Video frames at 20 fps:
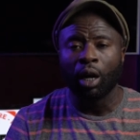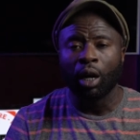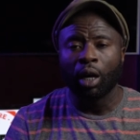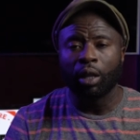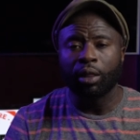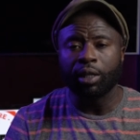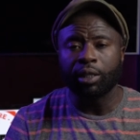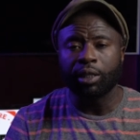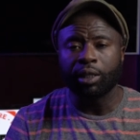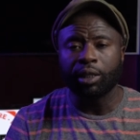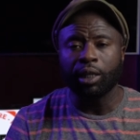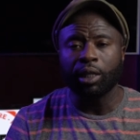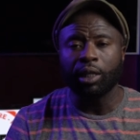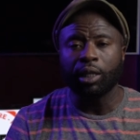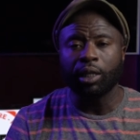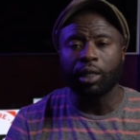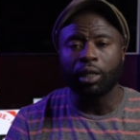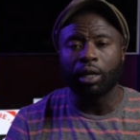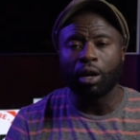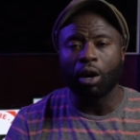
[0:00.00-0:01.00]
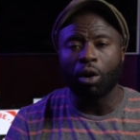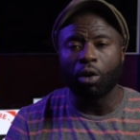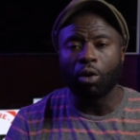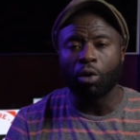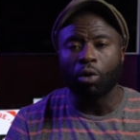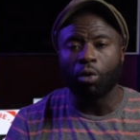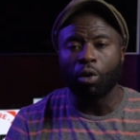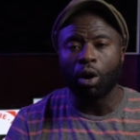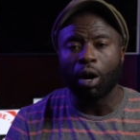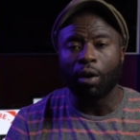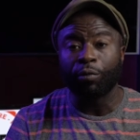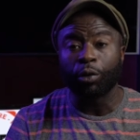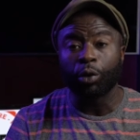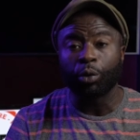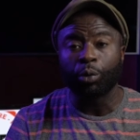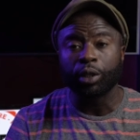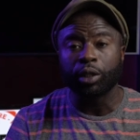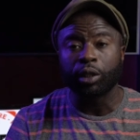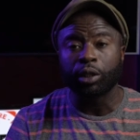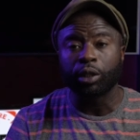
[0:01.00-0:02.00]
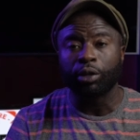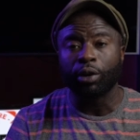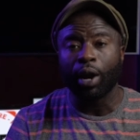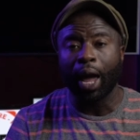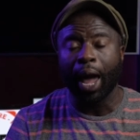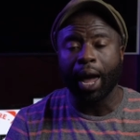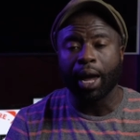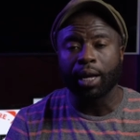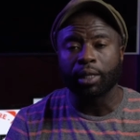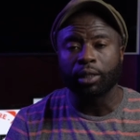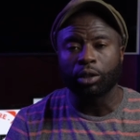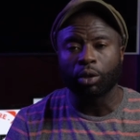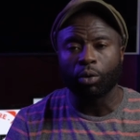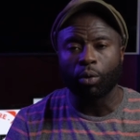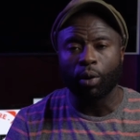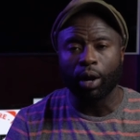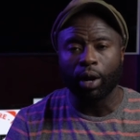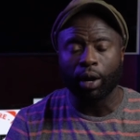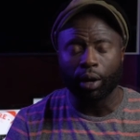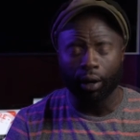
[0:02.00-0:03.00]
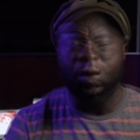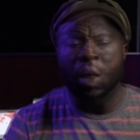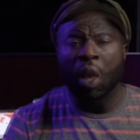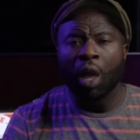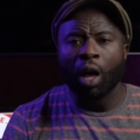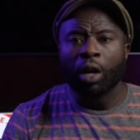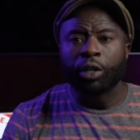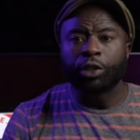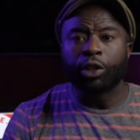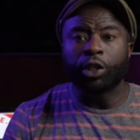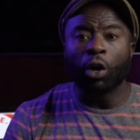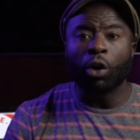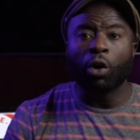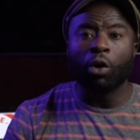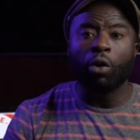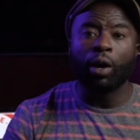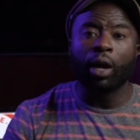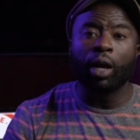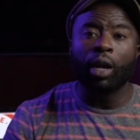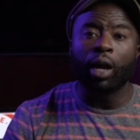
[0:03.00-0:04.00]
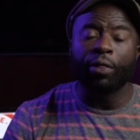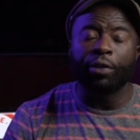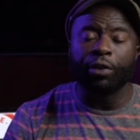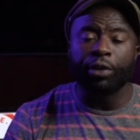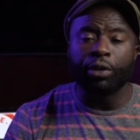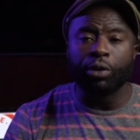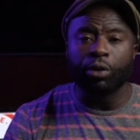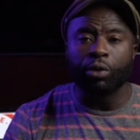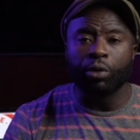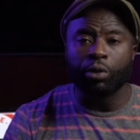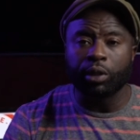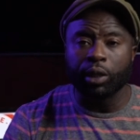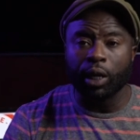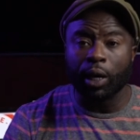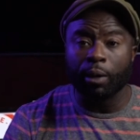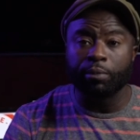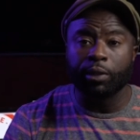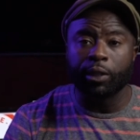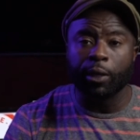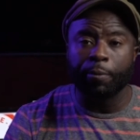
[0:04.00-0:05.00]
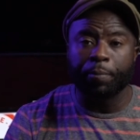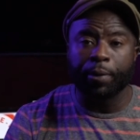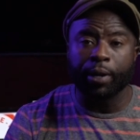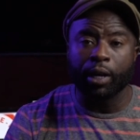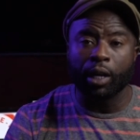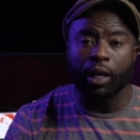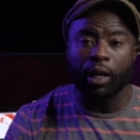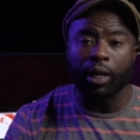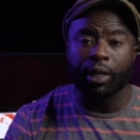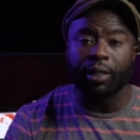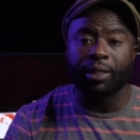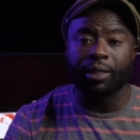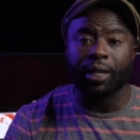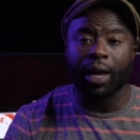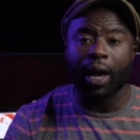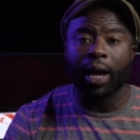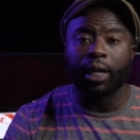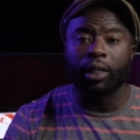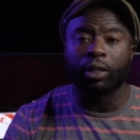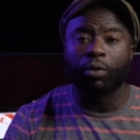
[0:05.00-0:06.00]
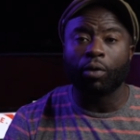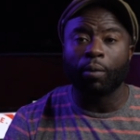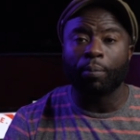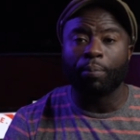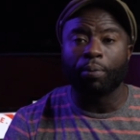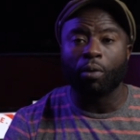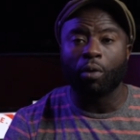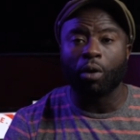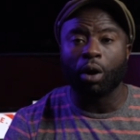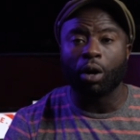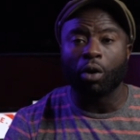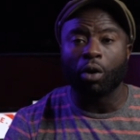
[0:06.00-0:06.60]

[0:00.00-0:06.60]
the CEO of Twitter and Square. So in other news, MCP is sad to report